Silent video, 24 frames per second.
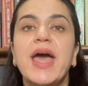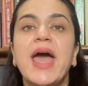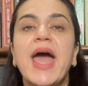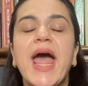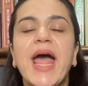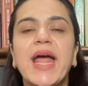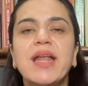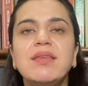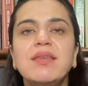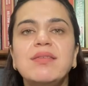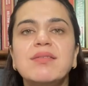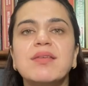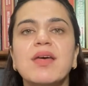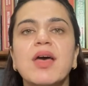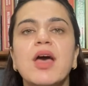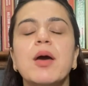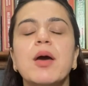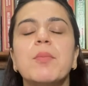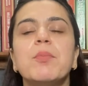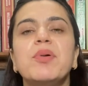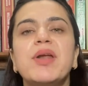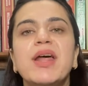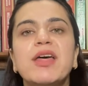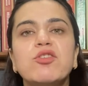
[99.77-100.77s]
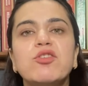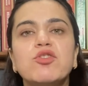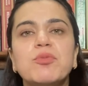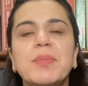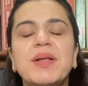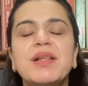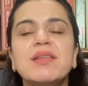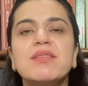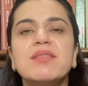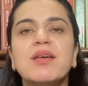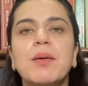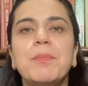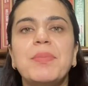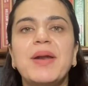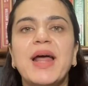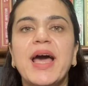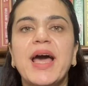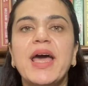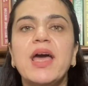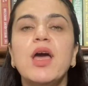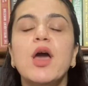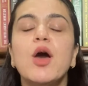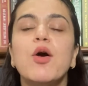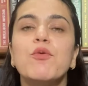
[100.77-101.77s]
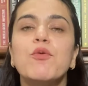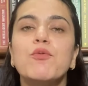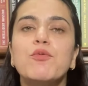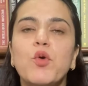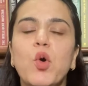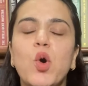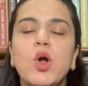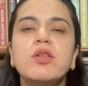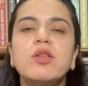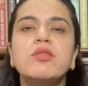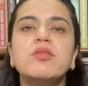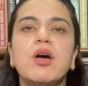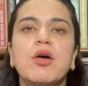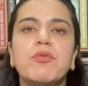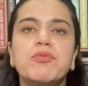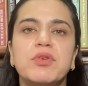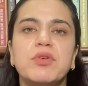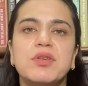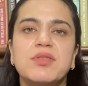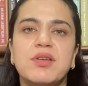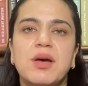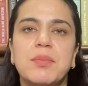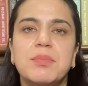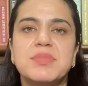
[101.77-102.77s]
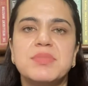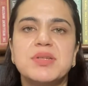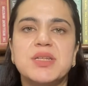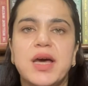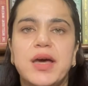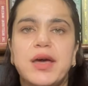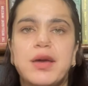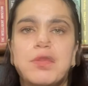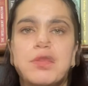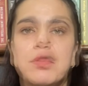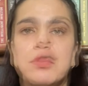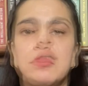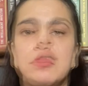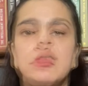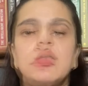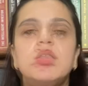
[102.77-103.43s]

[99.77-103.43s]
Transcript: Hence, breast milk supply falls after some time.